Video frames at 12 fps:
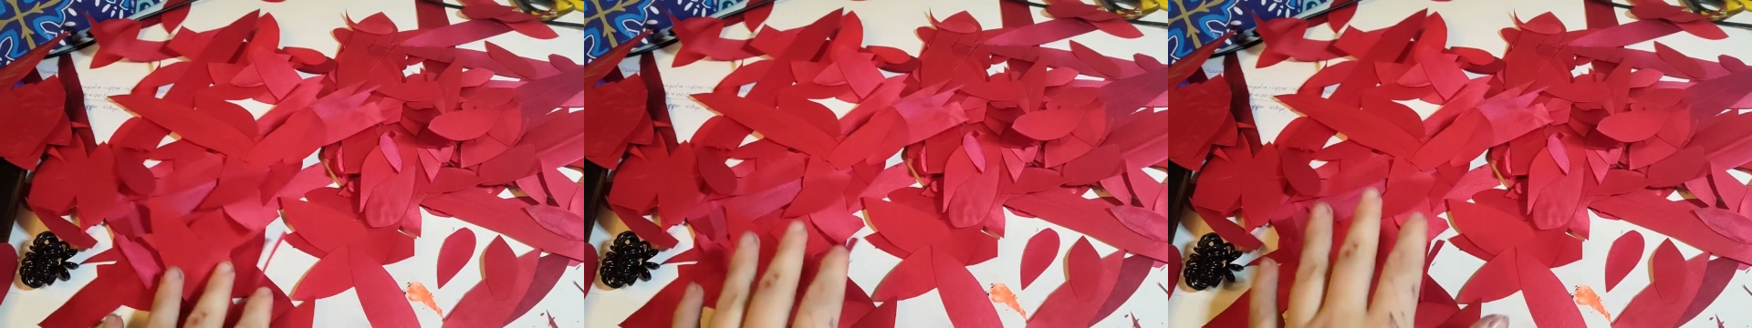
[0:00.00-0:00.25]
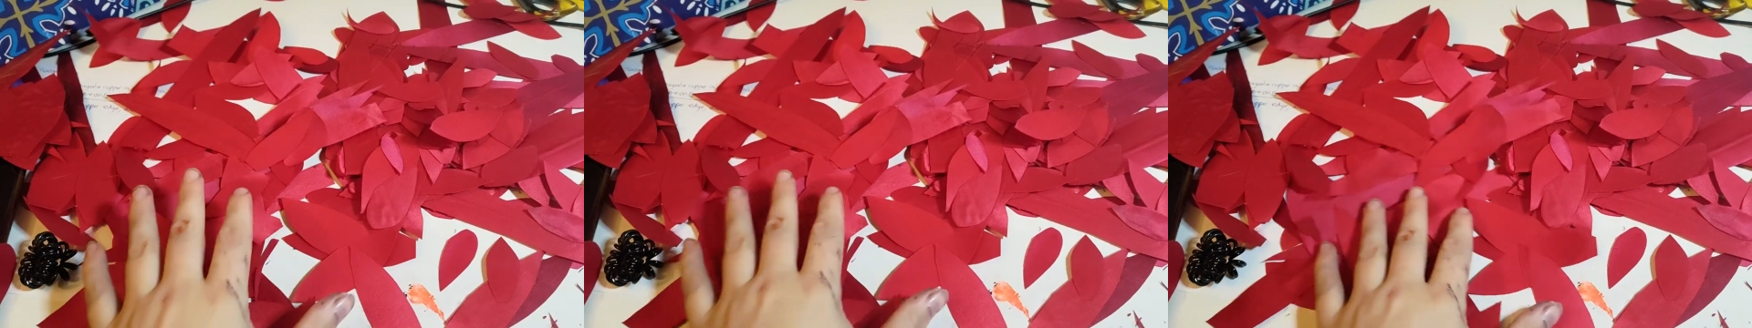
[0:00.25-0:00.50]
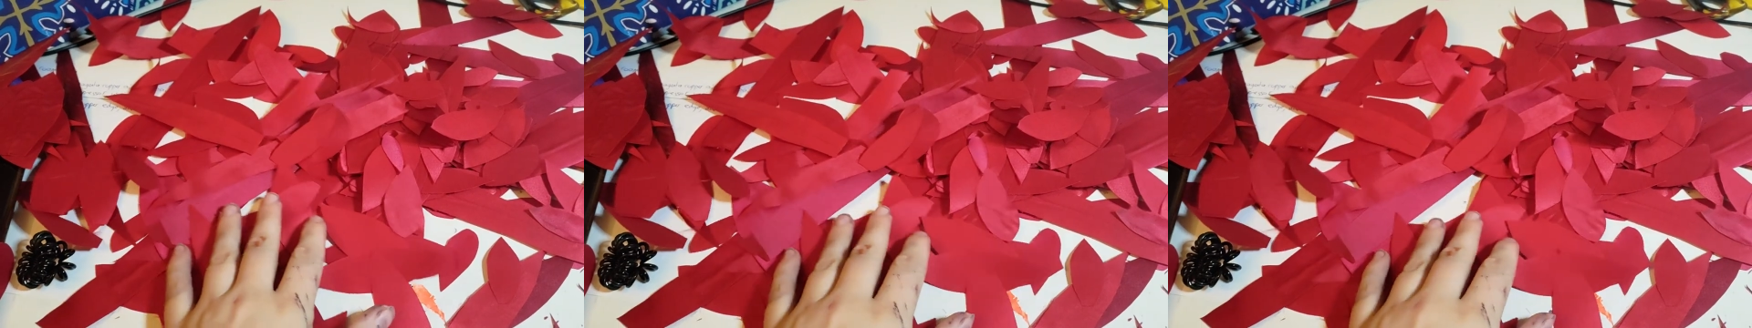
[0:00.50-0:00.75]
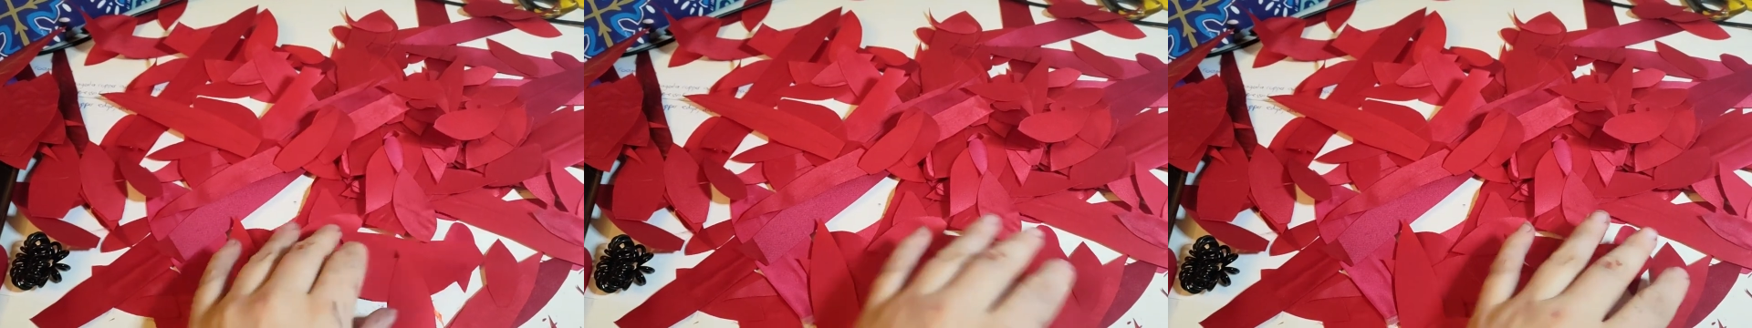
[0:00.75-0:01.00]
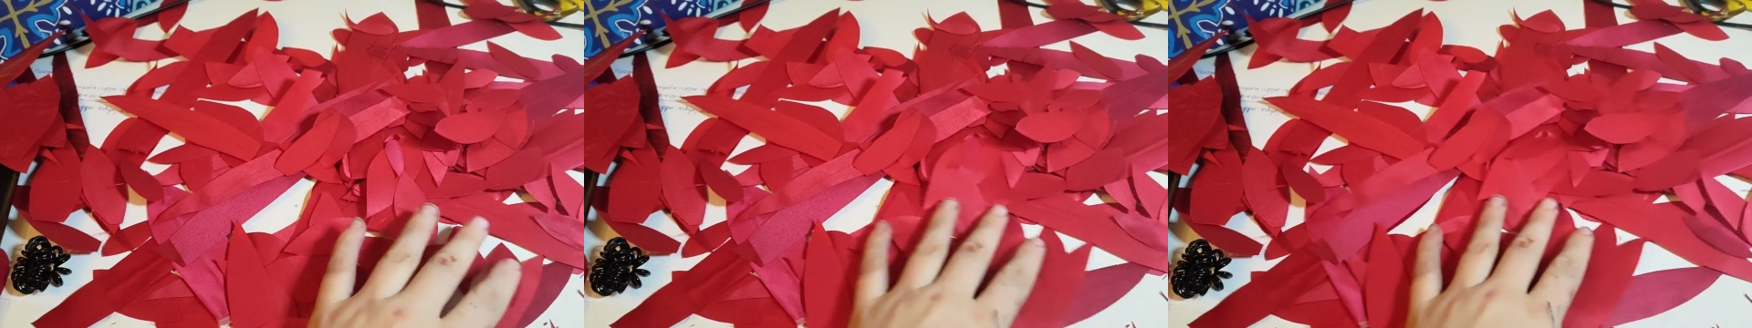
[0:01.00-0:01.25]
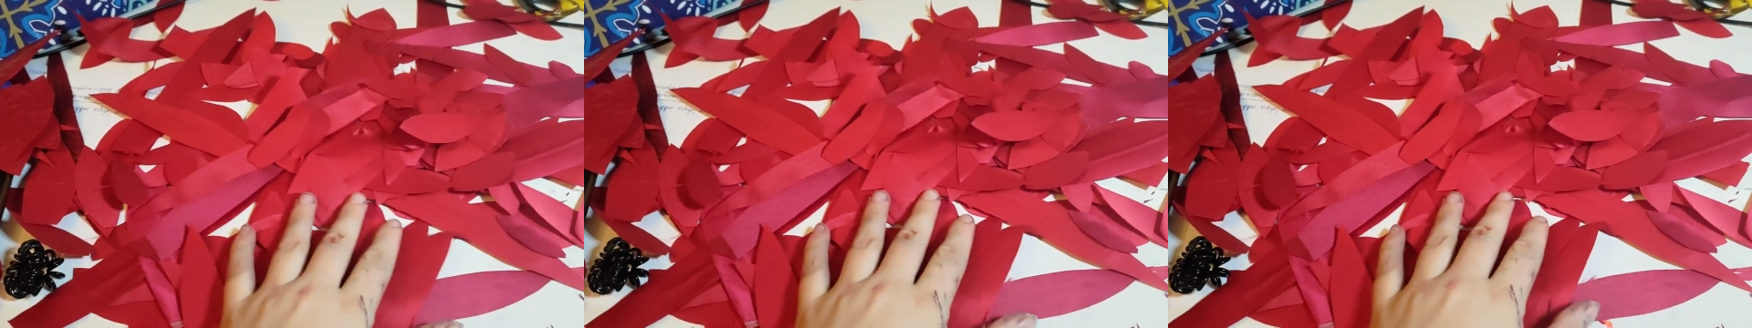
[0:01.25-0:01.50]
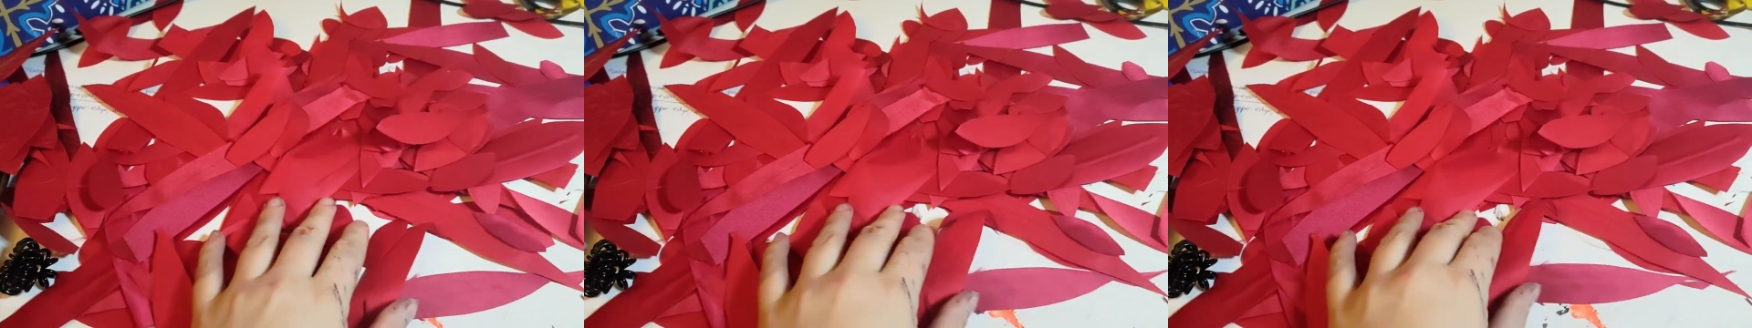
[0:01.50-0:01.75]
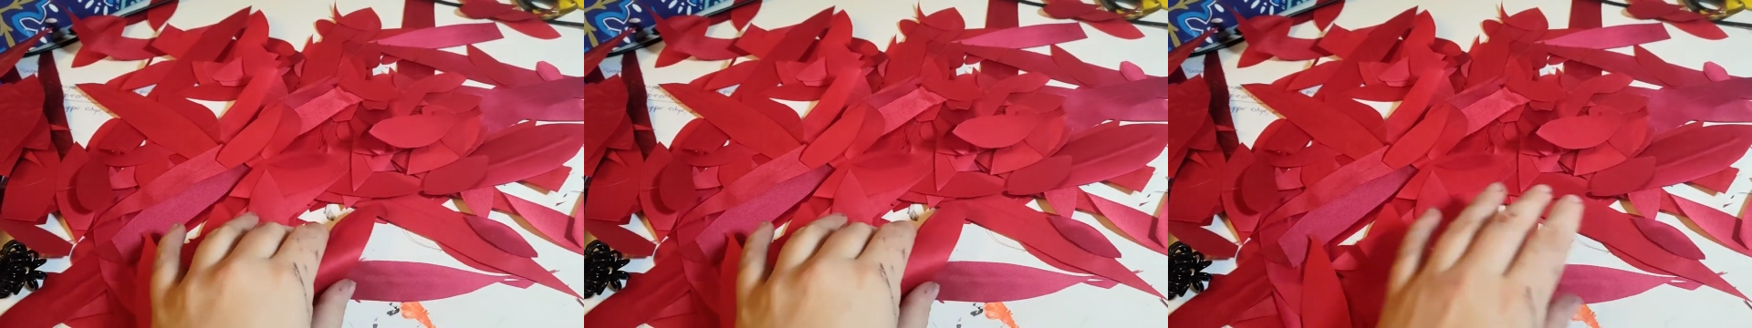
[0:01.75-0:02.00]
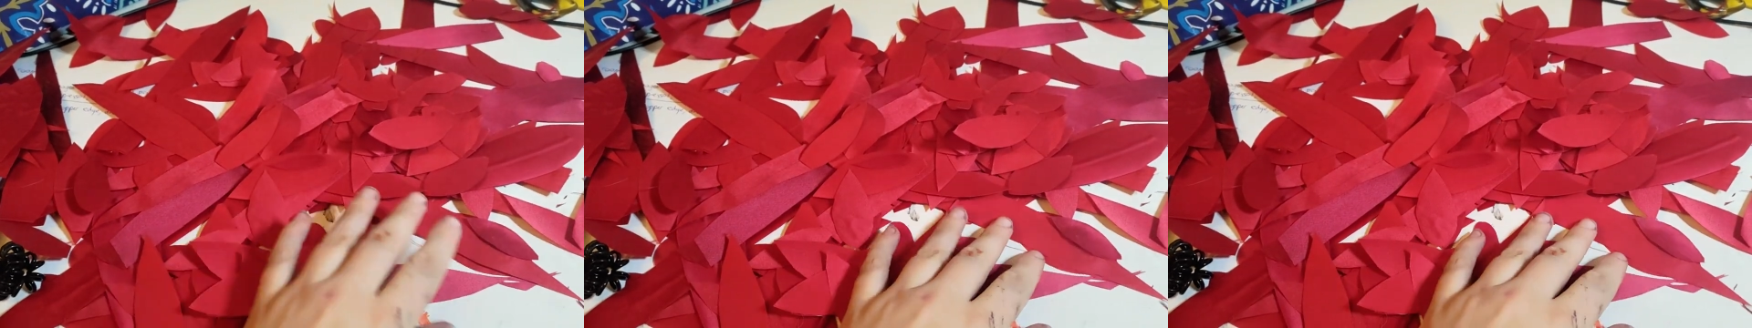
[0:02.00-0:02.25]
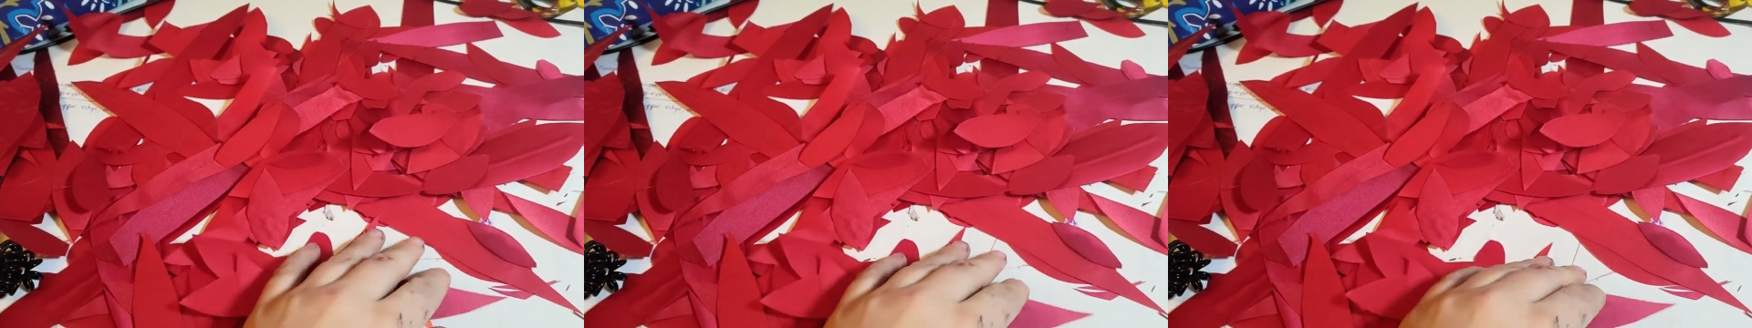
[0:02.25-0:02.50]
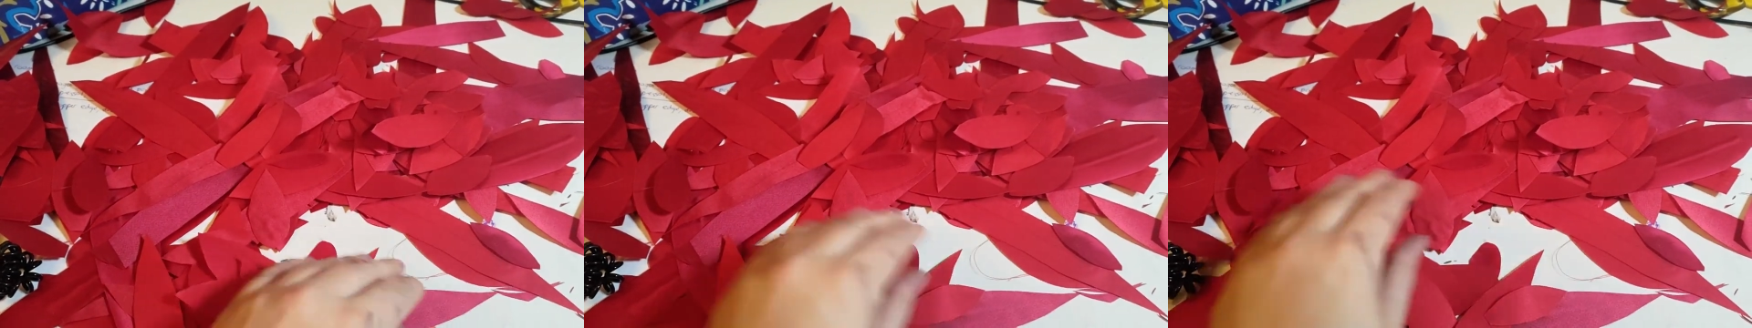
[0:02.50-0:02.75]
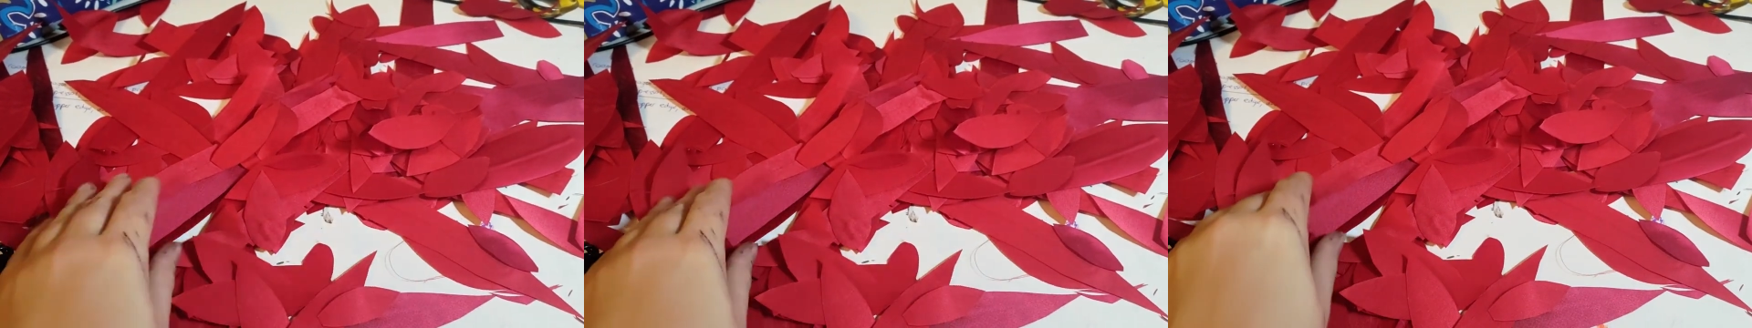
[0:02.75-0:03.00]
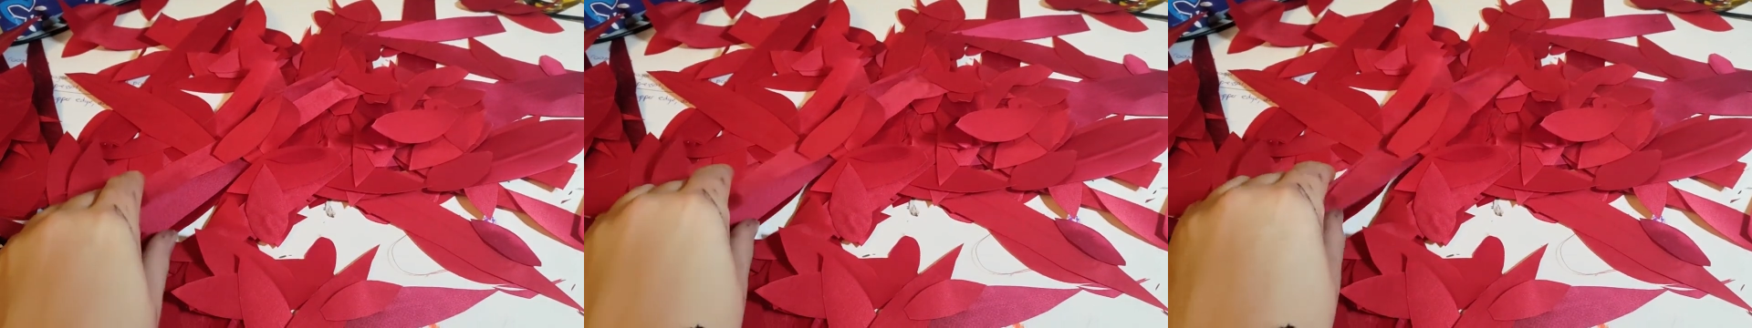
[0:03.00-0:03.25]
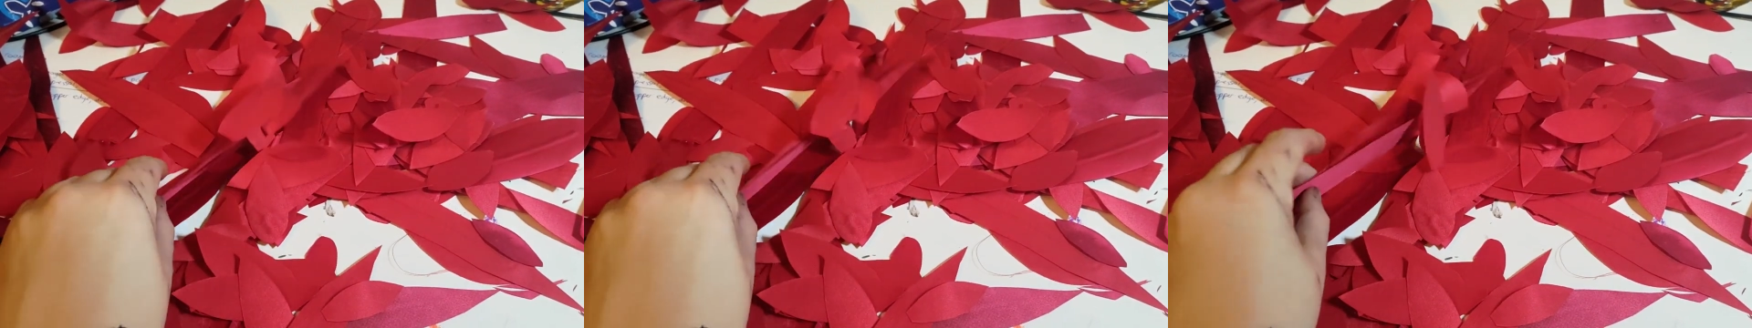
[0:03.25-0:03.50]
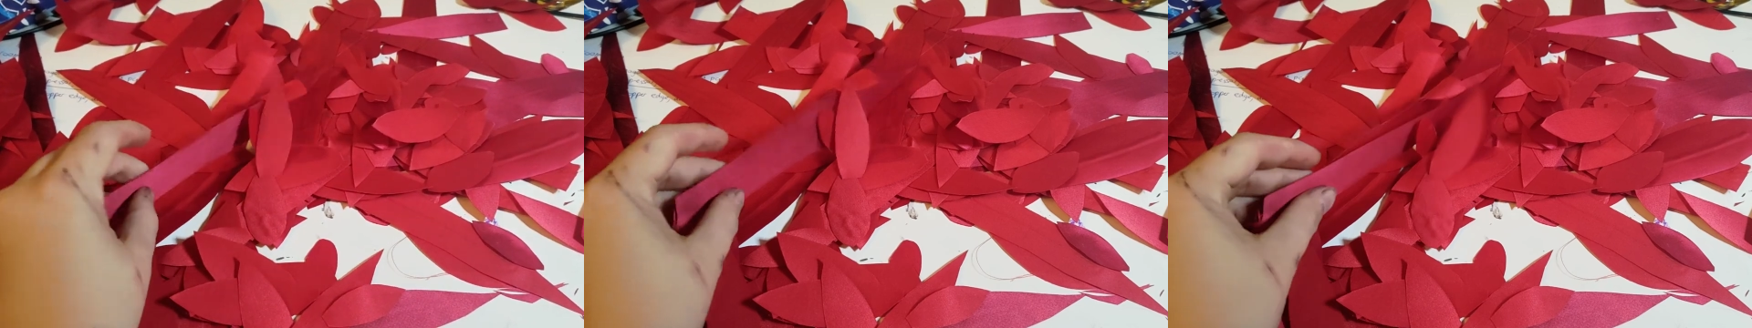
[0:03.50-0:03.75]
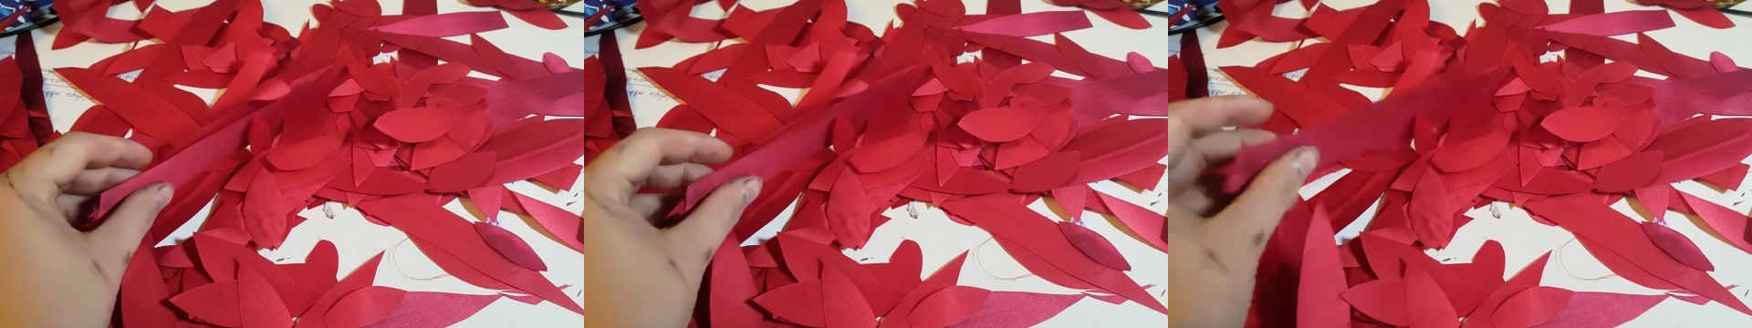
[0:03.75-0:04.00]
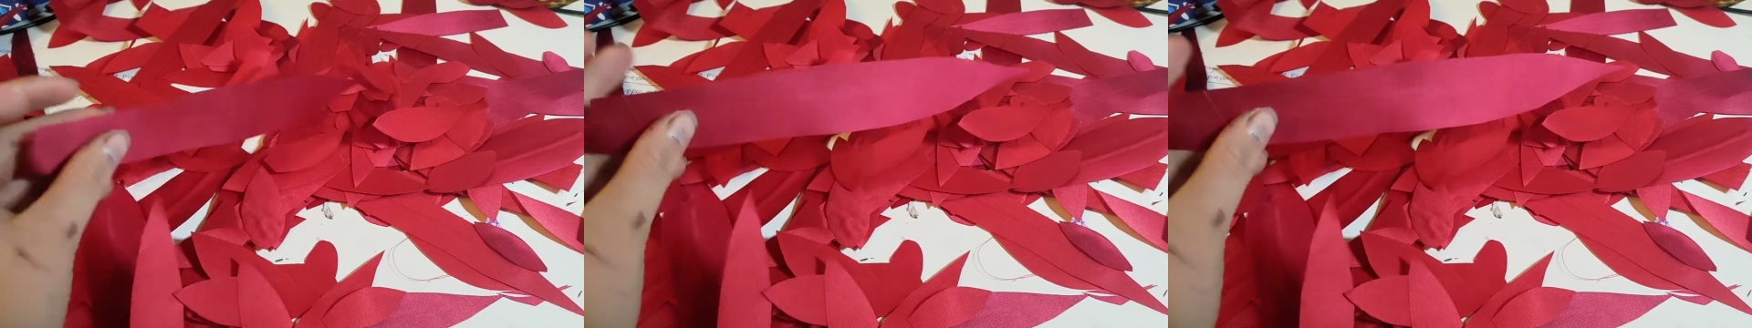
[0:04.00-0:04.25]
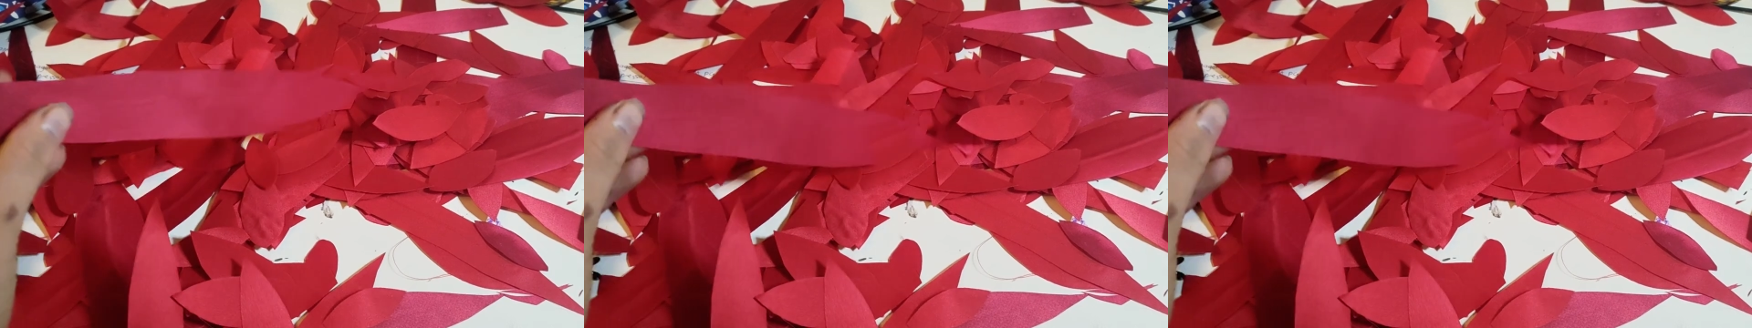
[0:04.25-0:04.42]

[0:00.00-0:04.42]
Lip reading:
(no speaker visible)